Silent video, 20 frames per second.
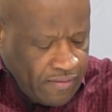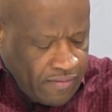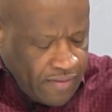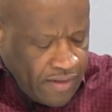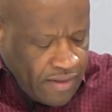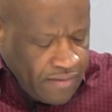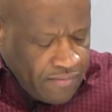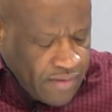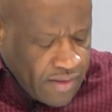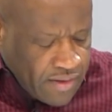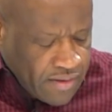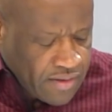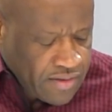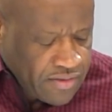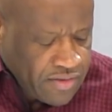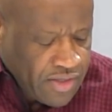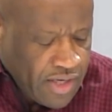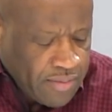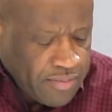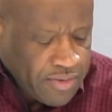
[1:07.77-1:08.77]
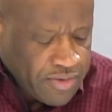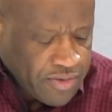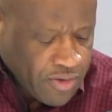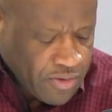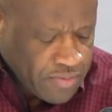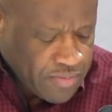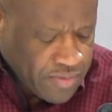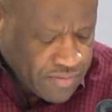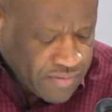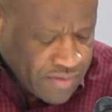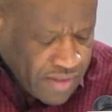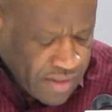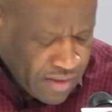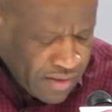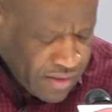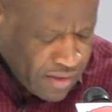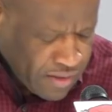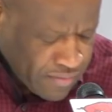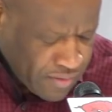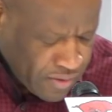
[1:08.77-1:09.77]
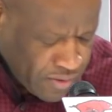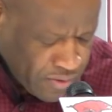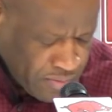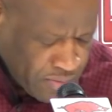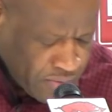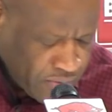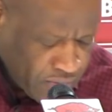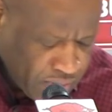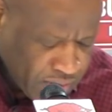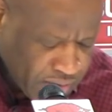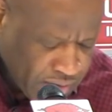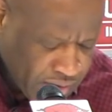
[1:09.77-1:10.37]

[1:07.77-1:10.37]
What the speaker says: They've done a good job in terms of taking care of the home court.